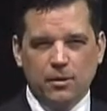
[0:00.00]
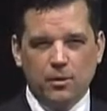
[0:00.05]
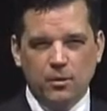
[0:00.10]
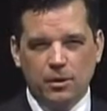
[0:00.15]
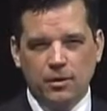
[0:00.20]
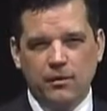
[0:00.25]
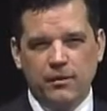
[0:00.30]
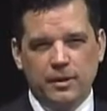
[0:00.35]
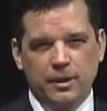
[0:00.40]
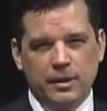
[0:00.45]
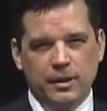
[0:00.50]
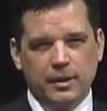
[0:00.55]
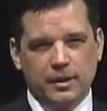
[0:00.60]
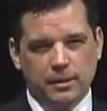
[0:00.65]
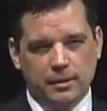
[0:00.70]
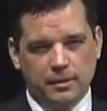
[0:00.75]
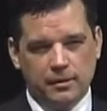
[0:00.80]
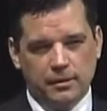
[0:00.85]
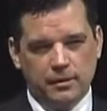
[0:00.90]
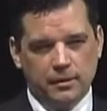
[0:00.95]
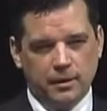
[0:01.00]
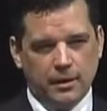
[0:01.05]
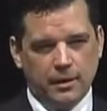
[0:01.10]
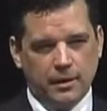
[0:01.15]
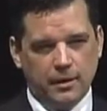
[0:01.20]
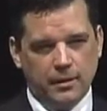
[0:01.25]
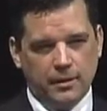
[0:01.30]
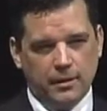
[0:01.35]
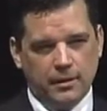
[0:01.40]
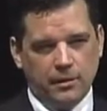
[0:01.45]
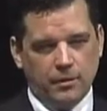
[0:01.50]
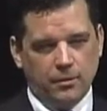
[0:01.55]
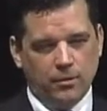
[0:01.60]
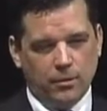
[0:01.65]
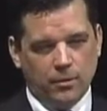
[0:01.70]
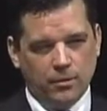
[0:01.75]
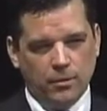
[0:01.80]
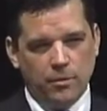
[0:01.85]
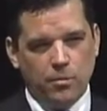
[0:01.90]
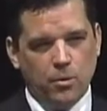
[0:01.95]
One of these,
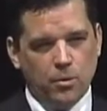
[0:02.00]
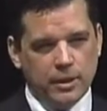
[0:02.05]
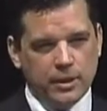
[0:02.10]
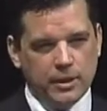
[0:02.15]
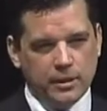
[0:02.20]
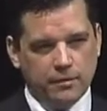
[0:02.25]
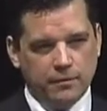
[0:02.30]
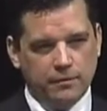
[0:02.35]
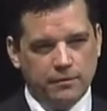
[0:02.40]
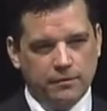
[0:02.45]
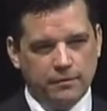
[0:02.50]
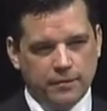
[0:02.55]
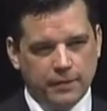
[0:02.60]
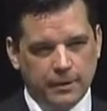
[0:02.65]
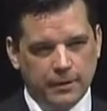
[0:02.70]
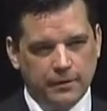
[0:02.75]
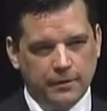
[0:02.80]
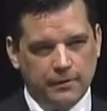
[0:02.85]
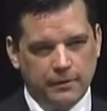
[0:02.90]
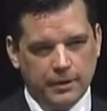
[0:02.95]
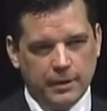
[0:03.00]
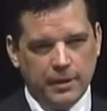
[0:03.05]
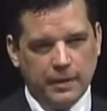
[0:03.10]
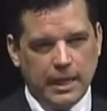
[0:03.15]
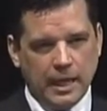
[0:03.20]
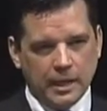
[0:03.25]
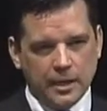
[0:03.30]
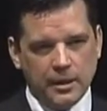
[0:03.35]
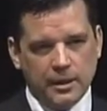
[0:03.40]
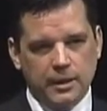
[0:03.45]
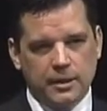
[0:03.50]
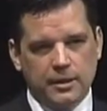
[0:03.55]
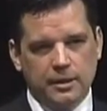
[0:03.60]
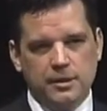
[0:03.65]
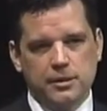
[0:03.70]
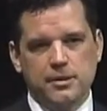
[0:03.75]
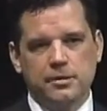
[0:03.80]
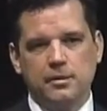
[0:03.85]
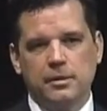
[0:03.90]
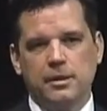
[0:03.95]
one of the points of a test like
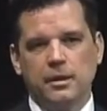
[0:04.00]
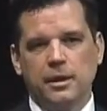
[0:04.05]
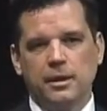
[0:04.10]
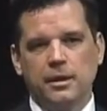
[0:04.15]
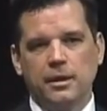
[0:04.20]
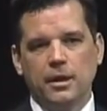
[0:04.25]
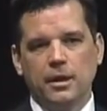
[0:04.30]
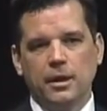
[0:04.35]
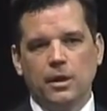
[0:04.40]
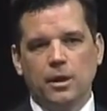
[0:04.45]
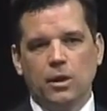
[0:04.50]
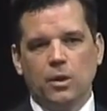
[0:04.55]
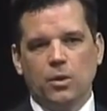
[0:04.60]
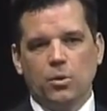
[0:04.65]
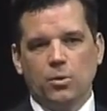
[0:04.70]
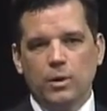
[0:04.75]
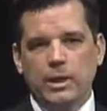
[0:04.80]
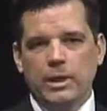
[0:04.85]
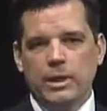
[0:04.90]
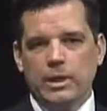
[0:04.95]
this too is that we